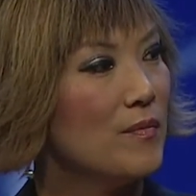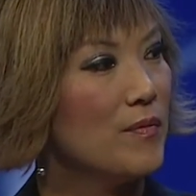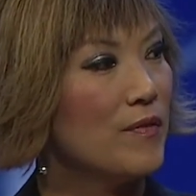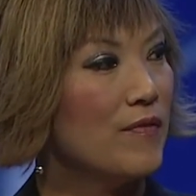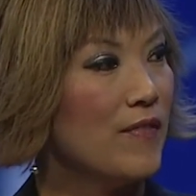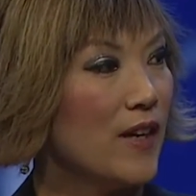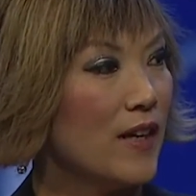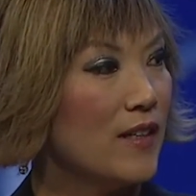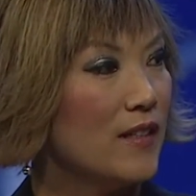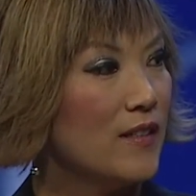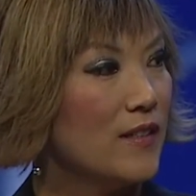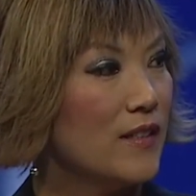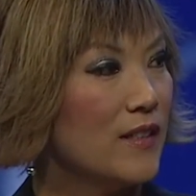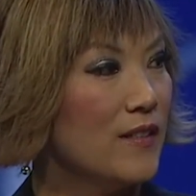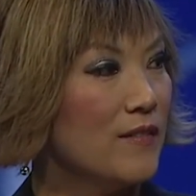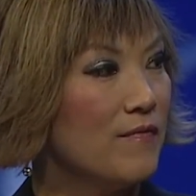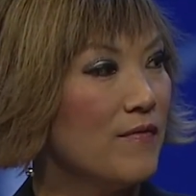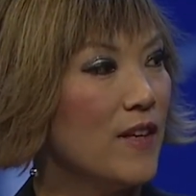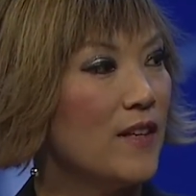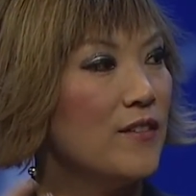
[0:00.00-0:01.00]
providers
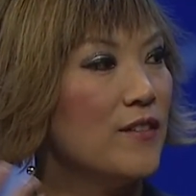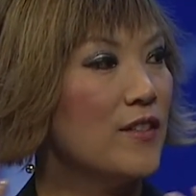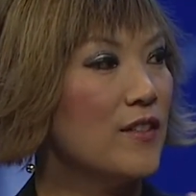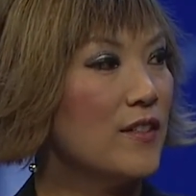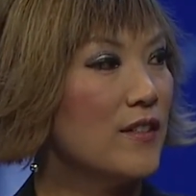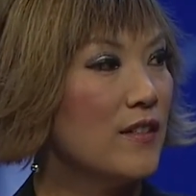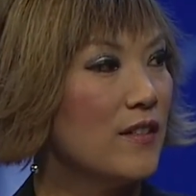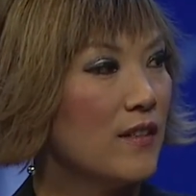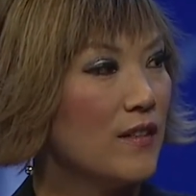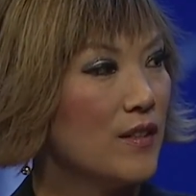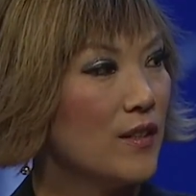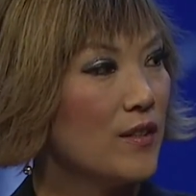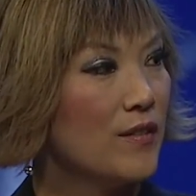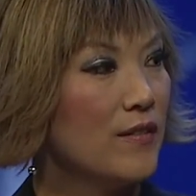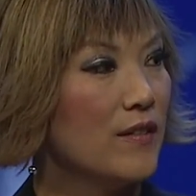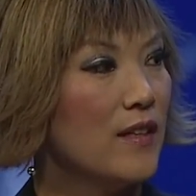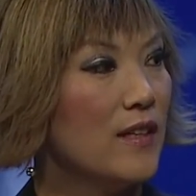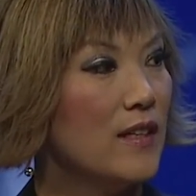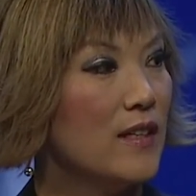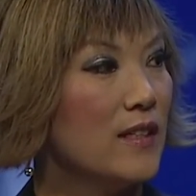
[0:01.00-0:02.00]
and vendors started
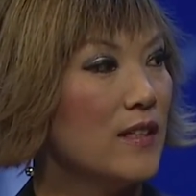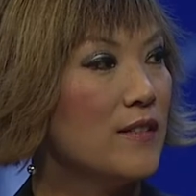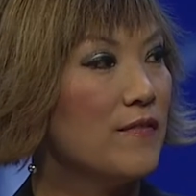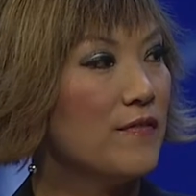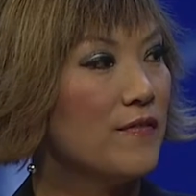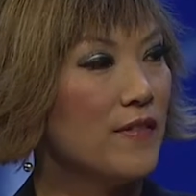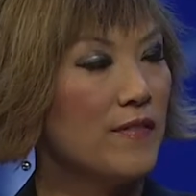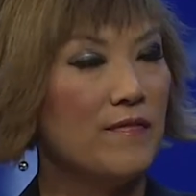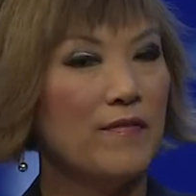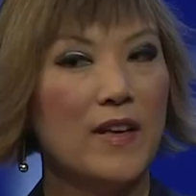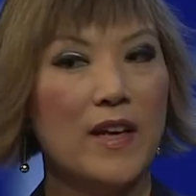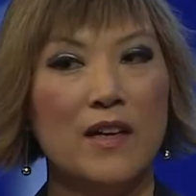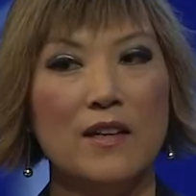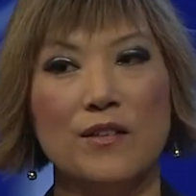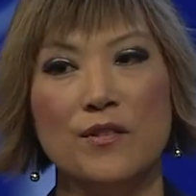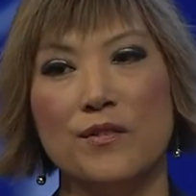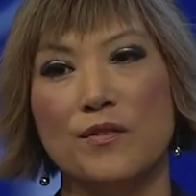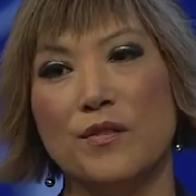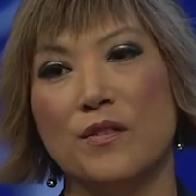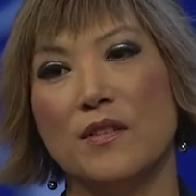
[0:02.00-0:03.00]
creating different
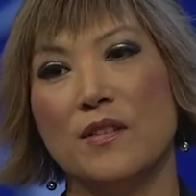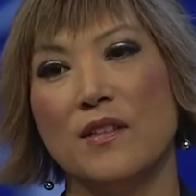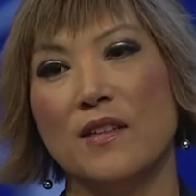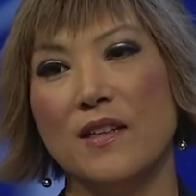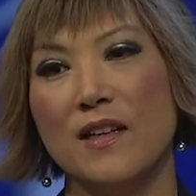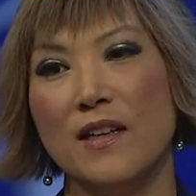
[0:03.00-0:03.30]
values,